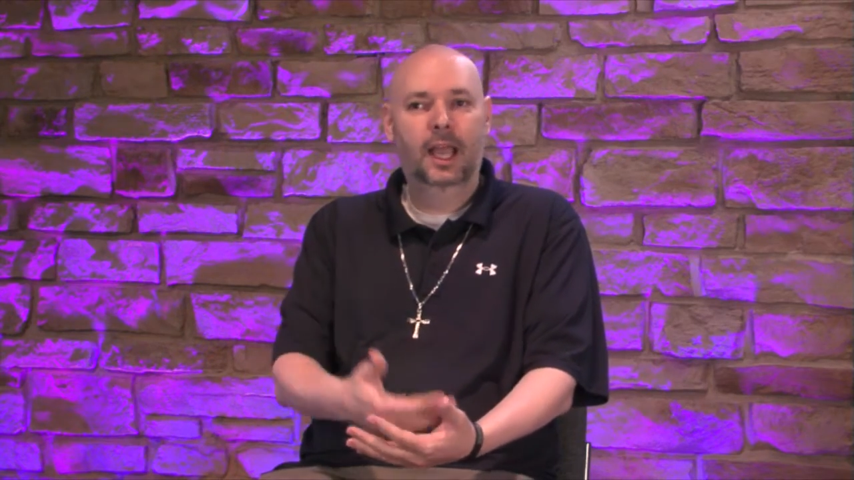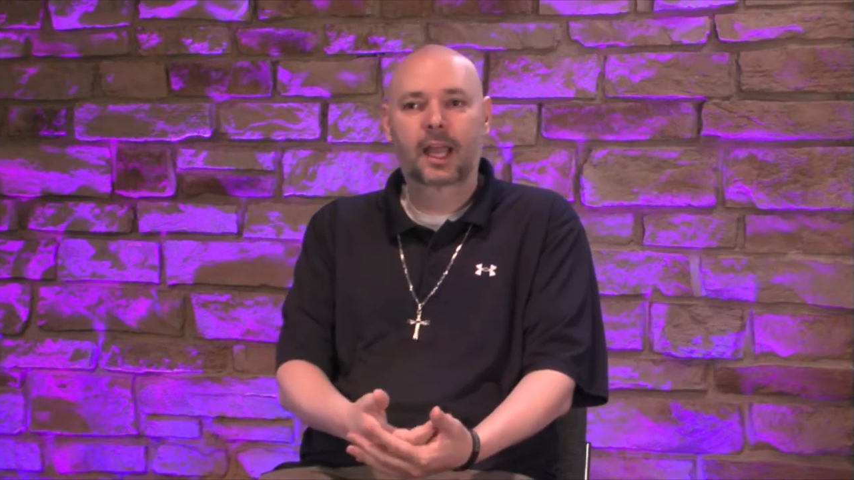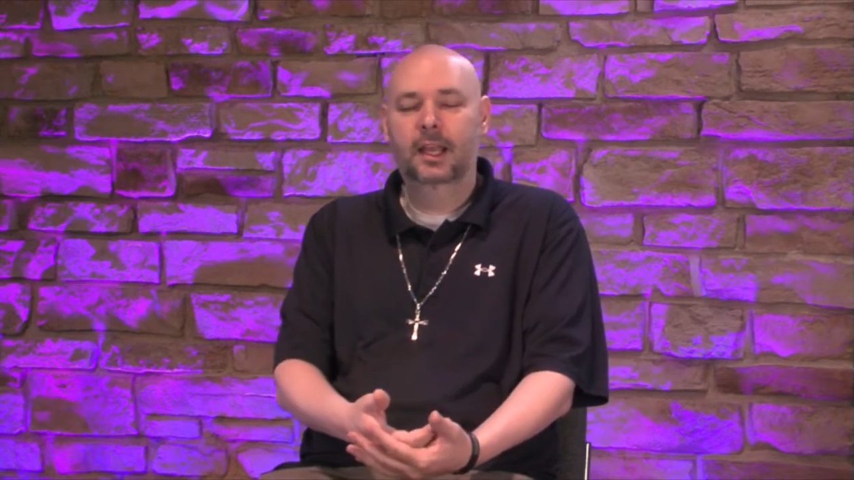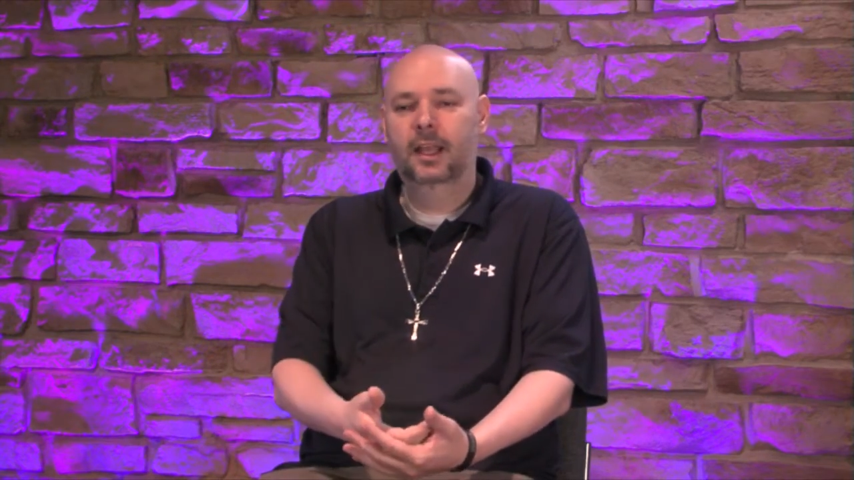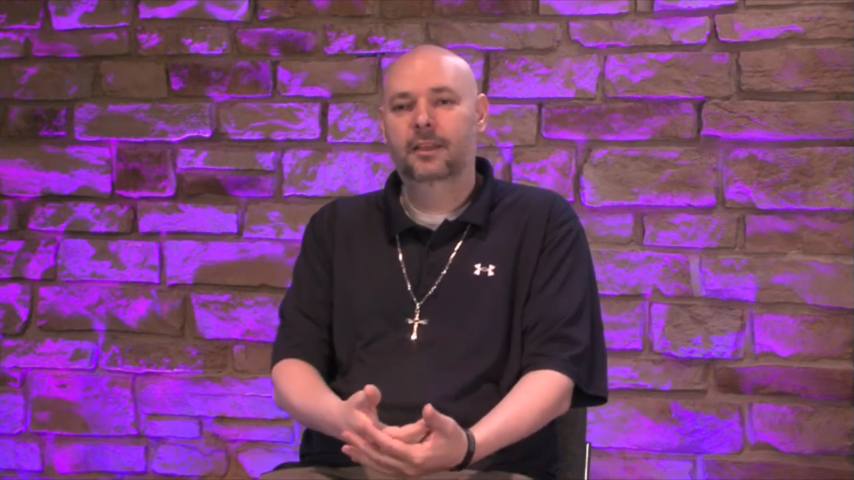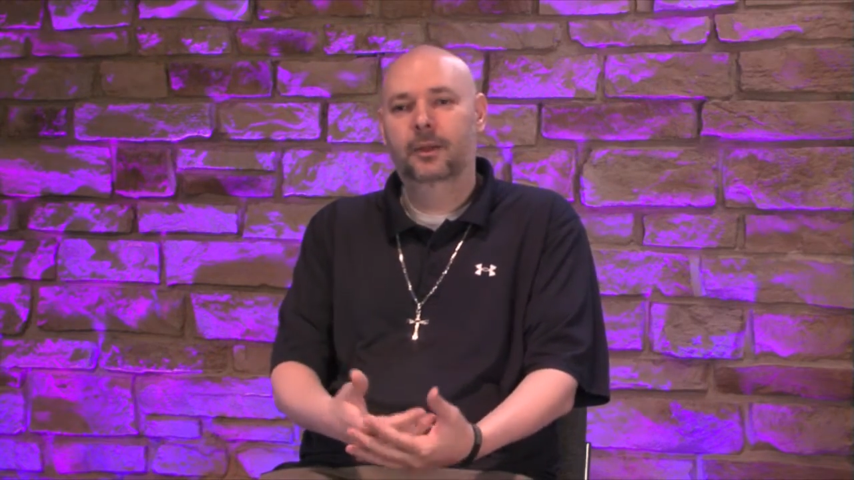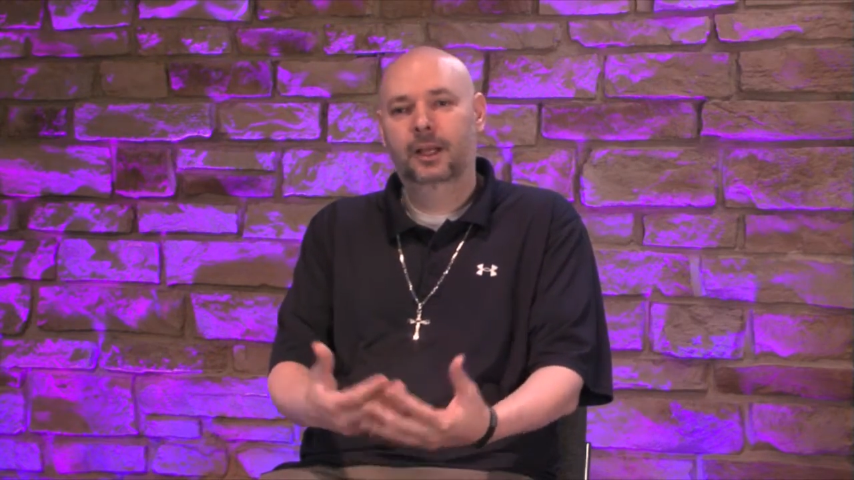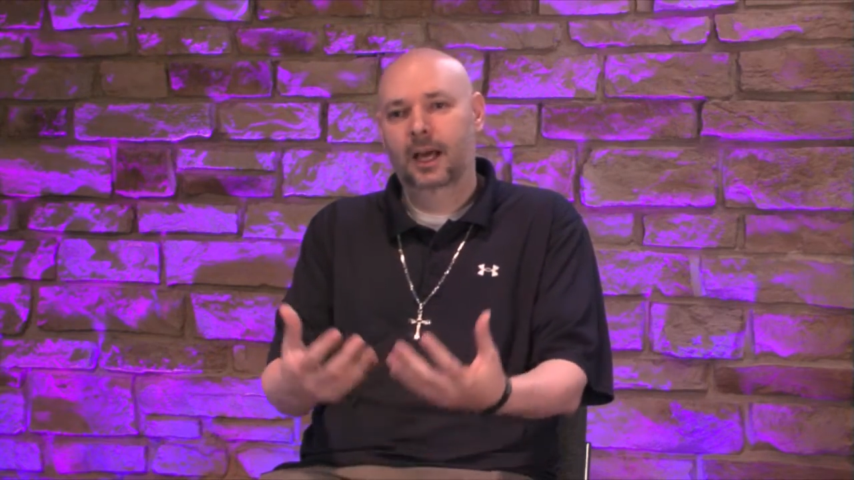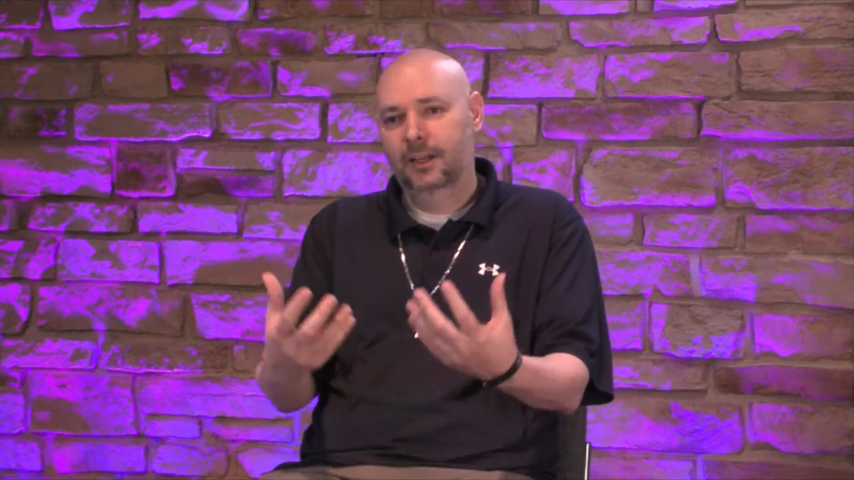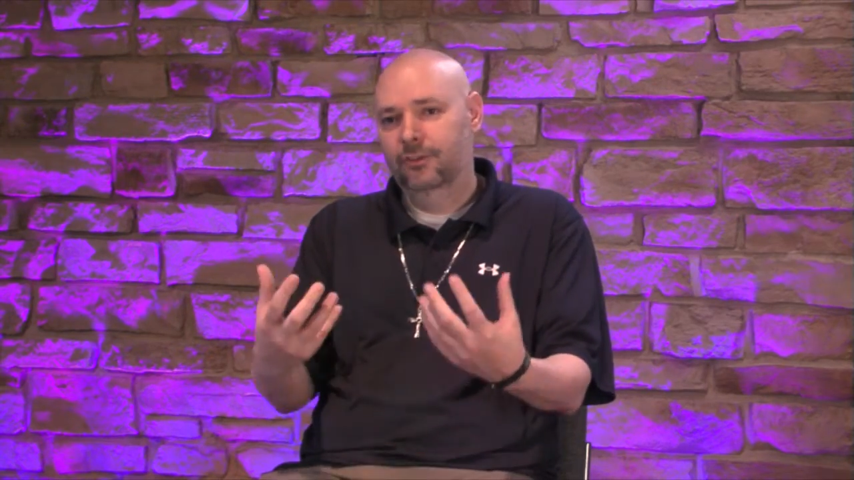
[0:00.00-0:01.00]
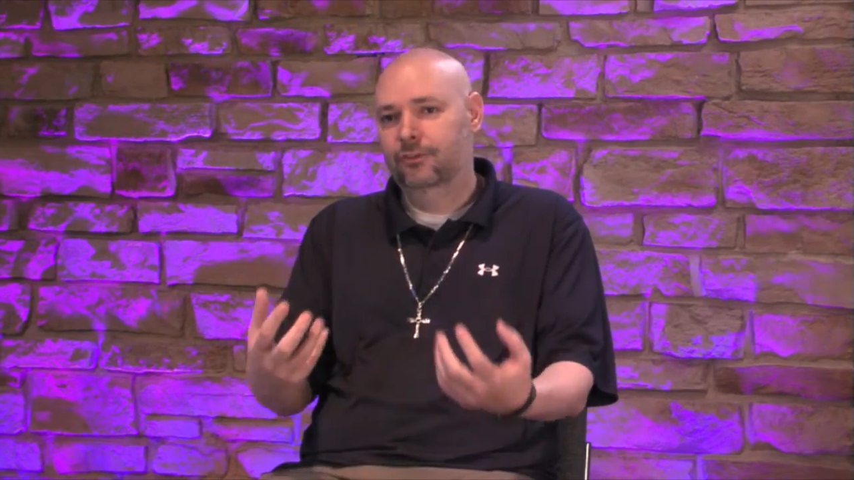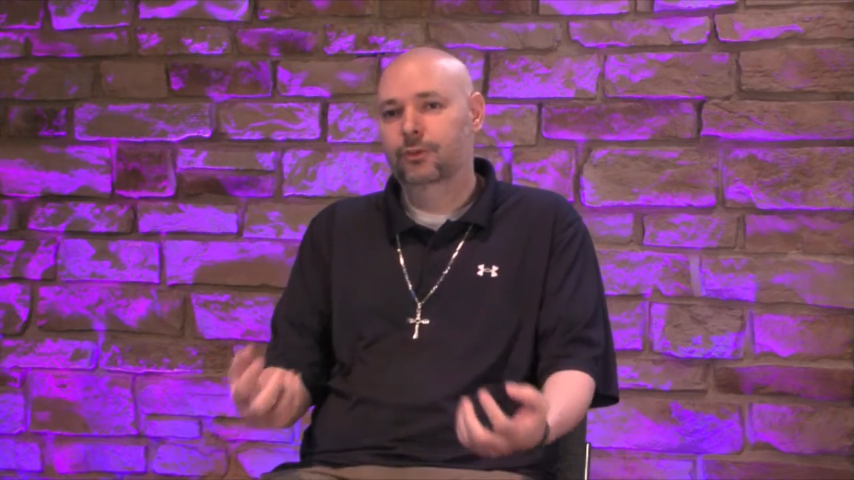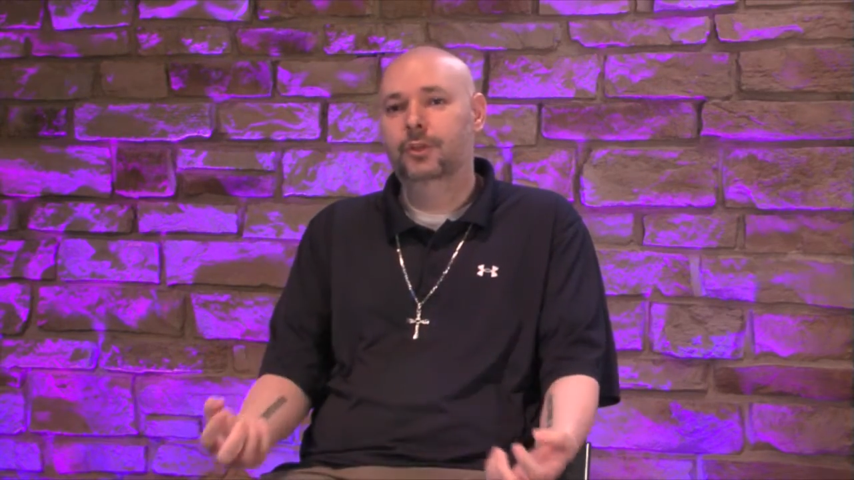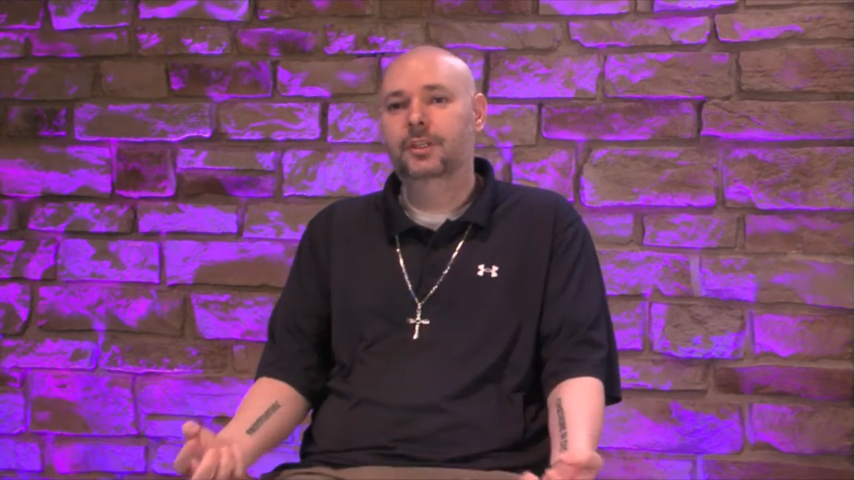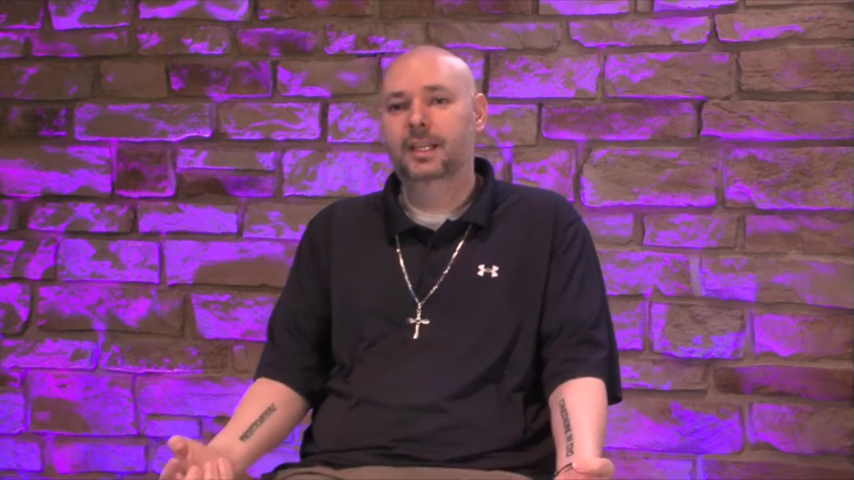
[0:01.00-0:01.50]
and, and that kind of drew you